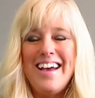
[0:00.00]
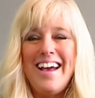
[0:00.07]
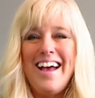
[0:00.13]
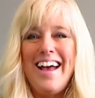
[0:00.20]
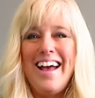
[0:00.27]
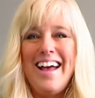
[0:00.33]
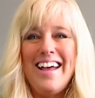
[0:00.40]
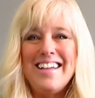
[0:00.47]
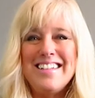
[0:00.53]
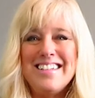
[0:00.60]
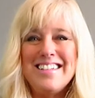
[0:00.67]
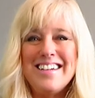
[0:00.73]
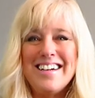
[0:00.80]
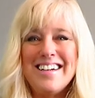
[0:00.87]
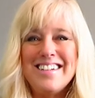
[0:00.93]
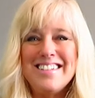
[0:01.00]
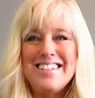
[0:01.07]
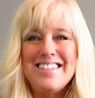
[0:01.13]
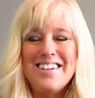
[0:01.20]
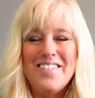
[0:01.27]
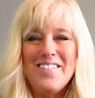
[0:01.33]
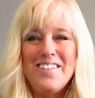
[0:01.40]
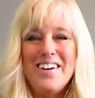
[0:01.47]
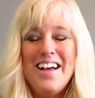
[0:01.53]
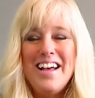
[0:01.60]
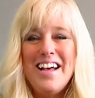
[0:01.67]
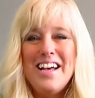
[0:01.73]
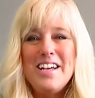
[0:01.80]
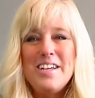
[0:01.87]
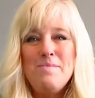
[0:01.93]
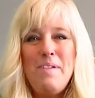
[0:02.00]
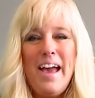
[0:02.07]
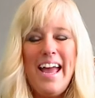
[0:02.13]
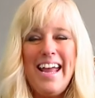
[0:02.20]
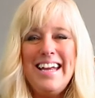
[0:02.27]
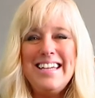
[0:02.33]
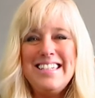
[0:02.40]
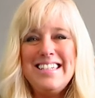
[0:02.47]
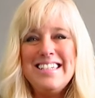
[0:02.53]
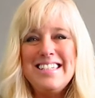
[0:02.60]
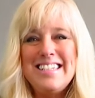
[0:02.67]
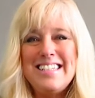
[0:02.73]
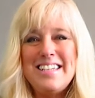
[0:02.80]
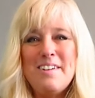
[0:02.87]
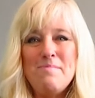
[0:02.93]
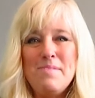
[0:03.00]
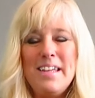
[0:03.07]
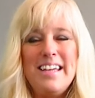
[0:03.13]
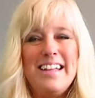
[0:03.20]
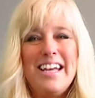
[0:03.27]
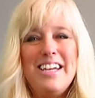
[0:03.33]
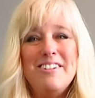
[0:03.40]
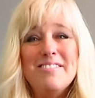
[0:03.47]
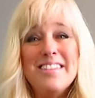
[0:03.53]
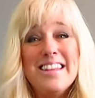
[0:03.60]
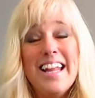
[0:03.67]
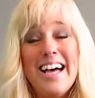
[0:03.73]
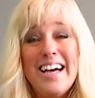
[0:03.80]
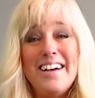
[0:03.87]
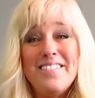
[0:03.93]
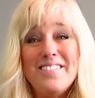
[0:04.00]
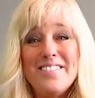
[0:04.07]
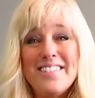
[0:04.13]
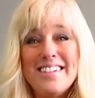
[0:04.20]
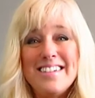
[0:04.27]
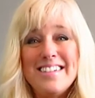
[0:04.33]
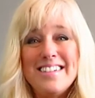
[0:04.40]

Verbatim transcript: And uh, so paint something that you love.